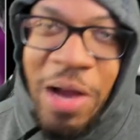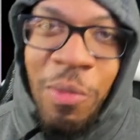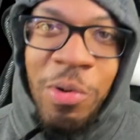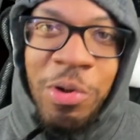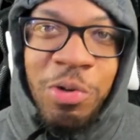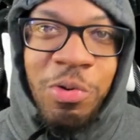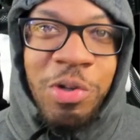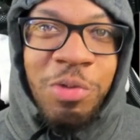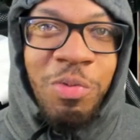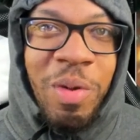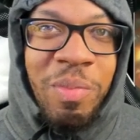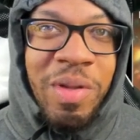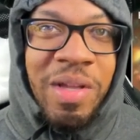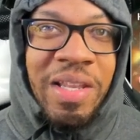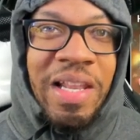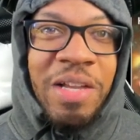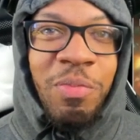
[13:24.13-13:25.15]
want to do this with me?
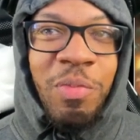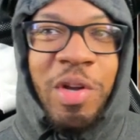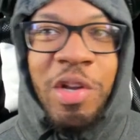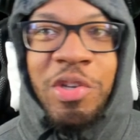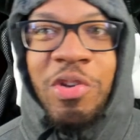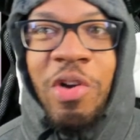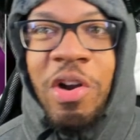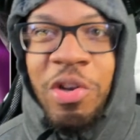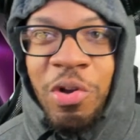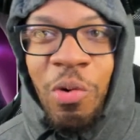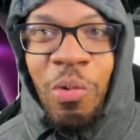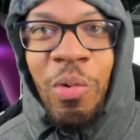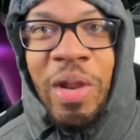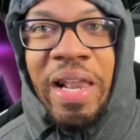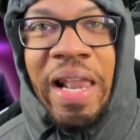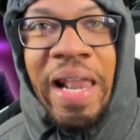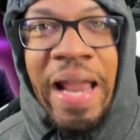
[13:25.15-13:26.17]
We can start going
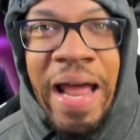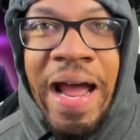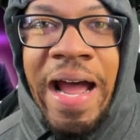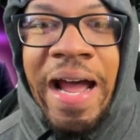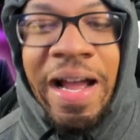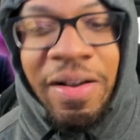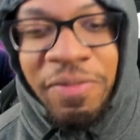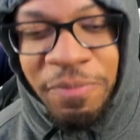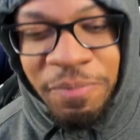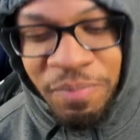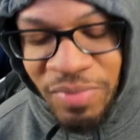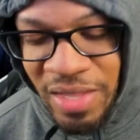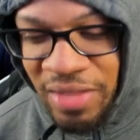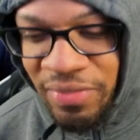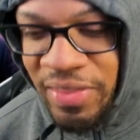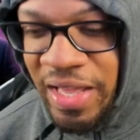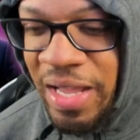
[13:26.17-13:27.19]
live.
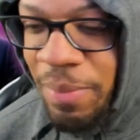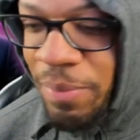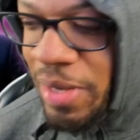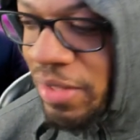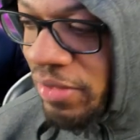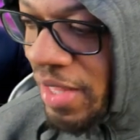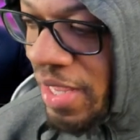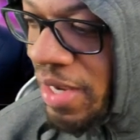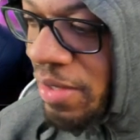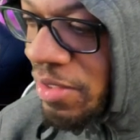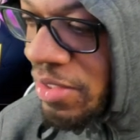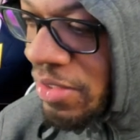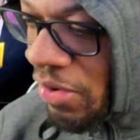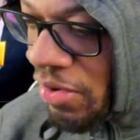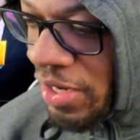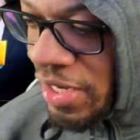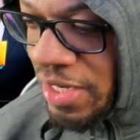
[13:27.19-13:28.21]
I think
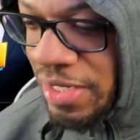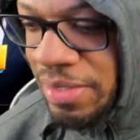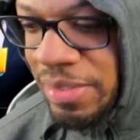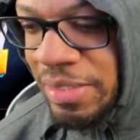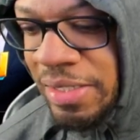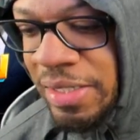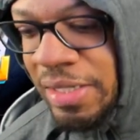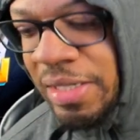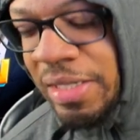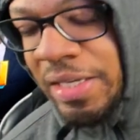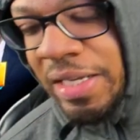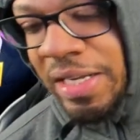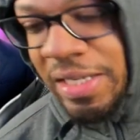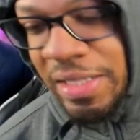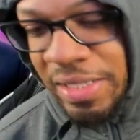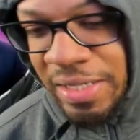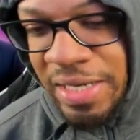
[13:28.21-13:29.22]
starting
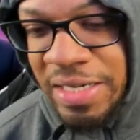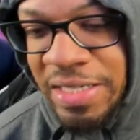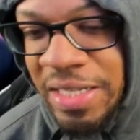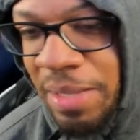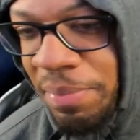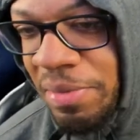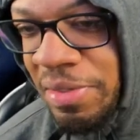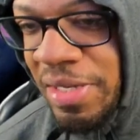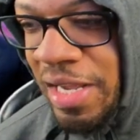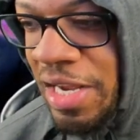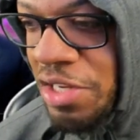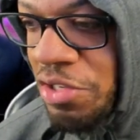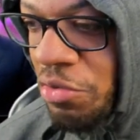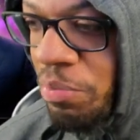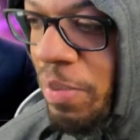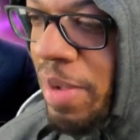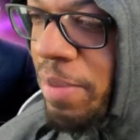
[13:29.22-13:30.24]
either next couple of days or
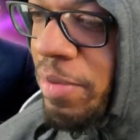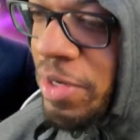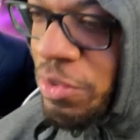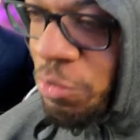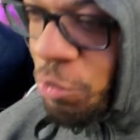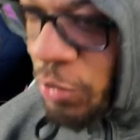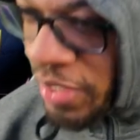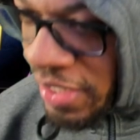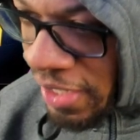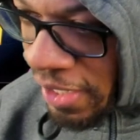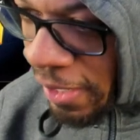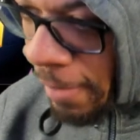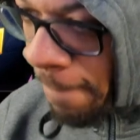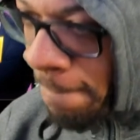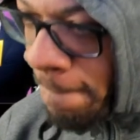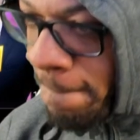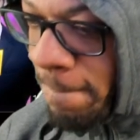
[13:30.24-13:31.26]
maybe the
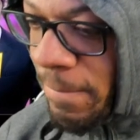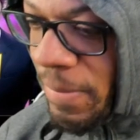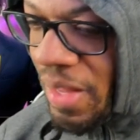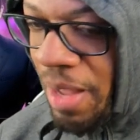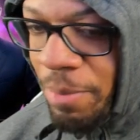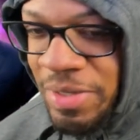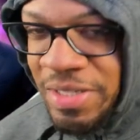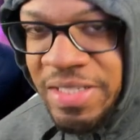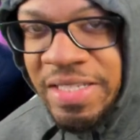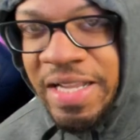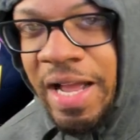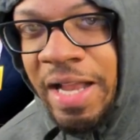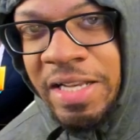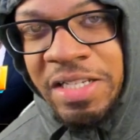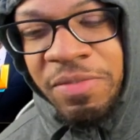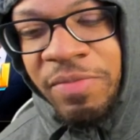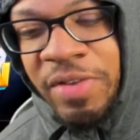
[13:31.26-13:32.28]
weekend, I'm going to see how
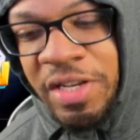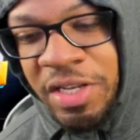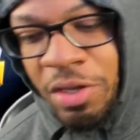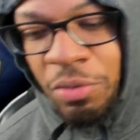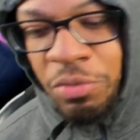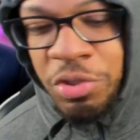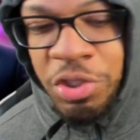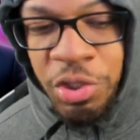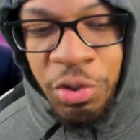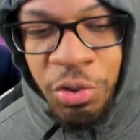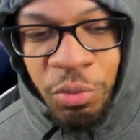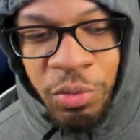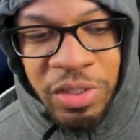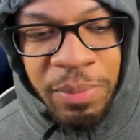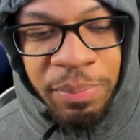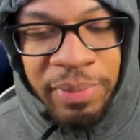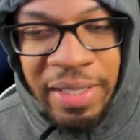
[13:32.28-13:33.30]
these videos do with
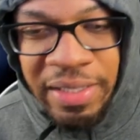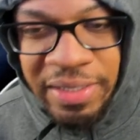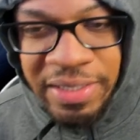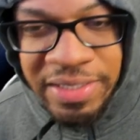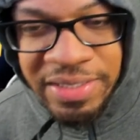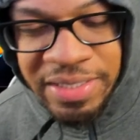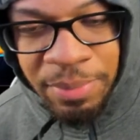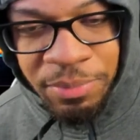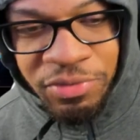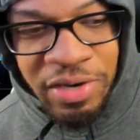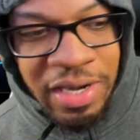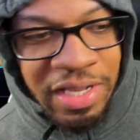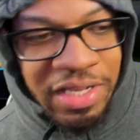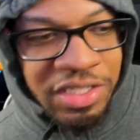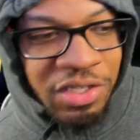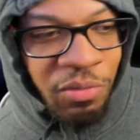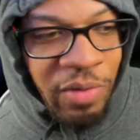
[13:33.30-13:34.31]
the playlist. I'm going to try to get
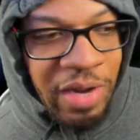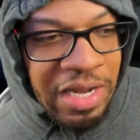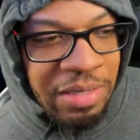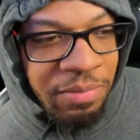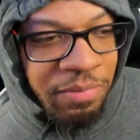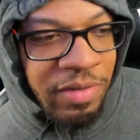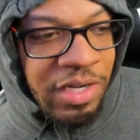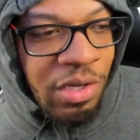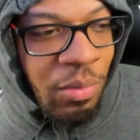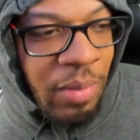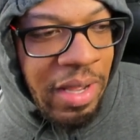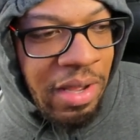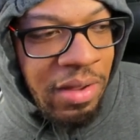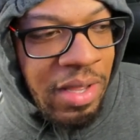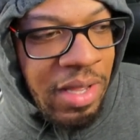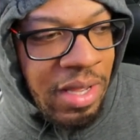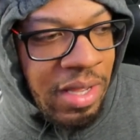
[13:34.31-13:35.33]
us a random video
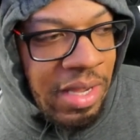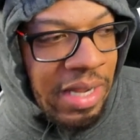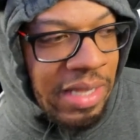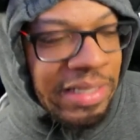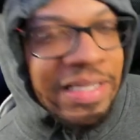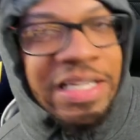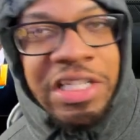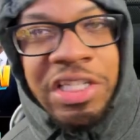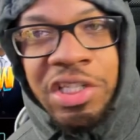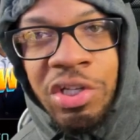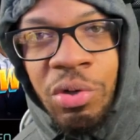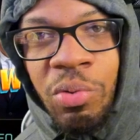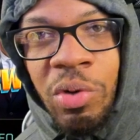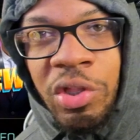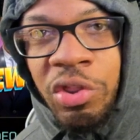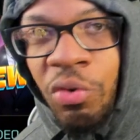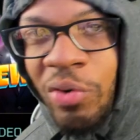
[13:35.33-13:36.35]
out. At least two or
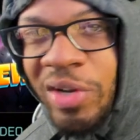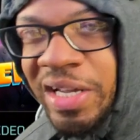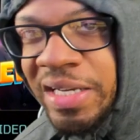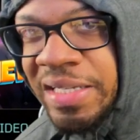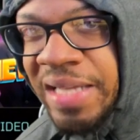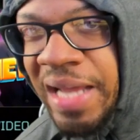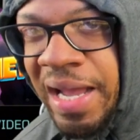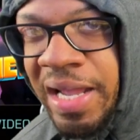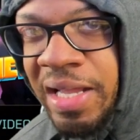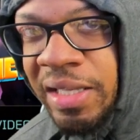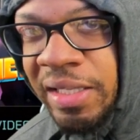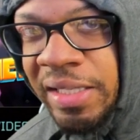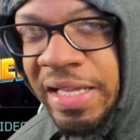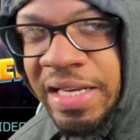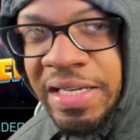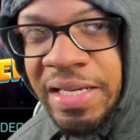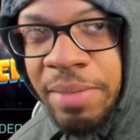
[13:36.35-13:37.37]
three a day
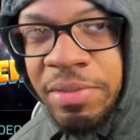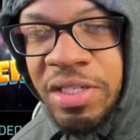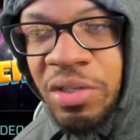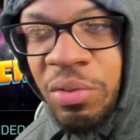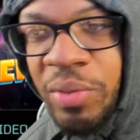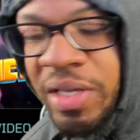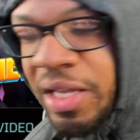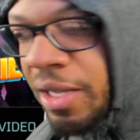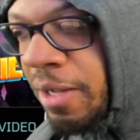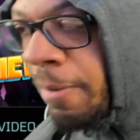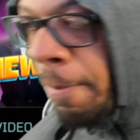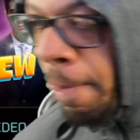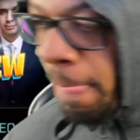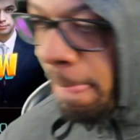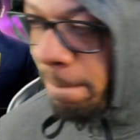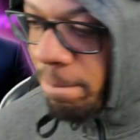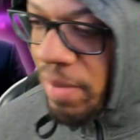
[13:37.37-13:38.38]
leading up to the weekend.
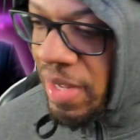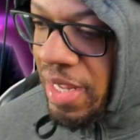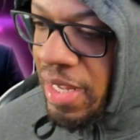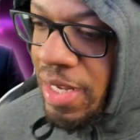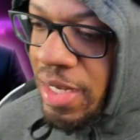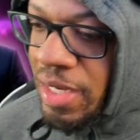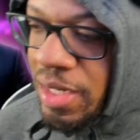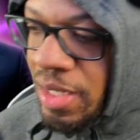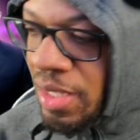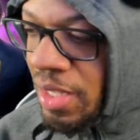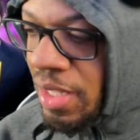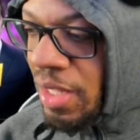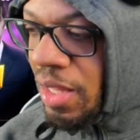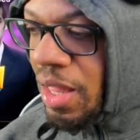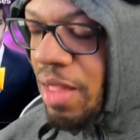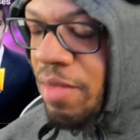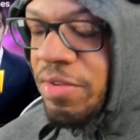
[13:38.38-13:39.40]
And
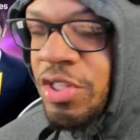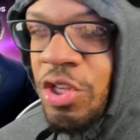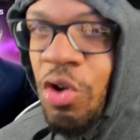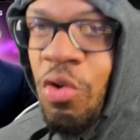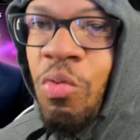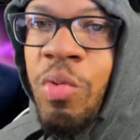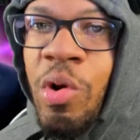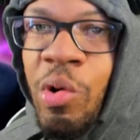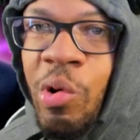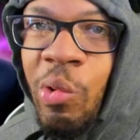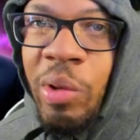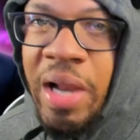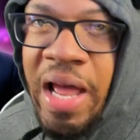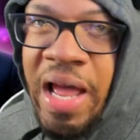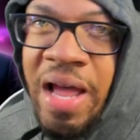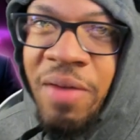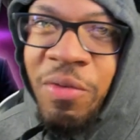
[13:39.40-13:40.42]
if so, we're going to go
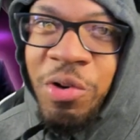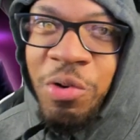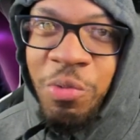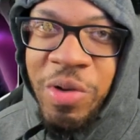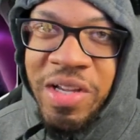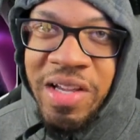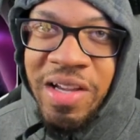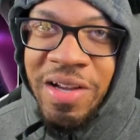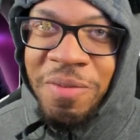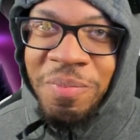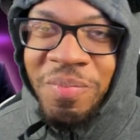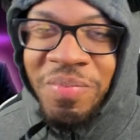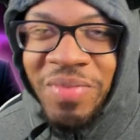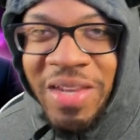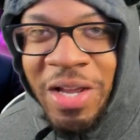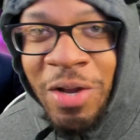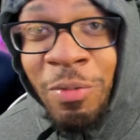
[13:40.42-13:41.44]
live on the weekend.
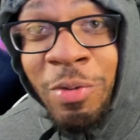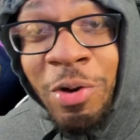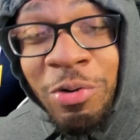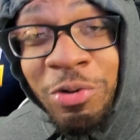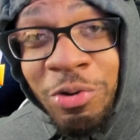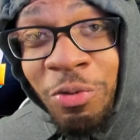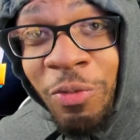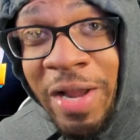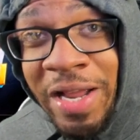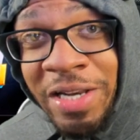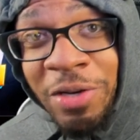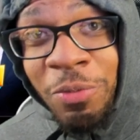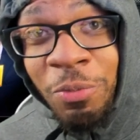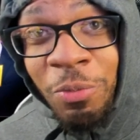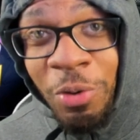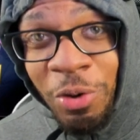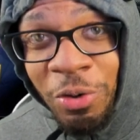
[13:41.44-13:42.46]
And we're going to do random
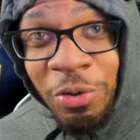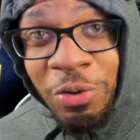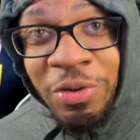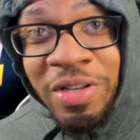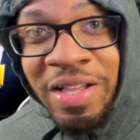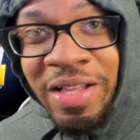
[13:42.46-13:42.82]
word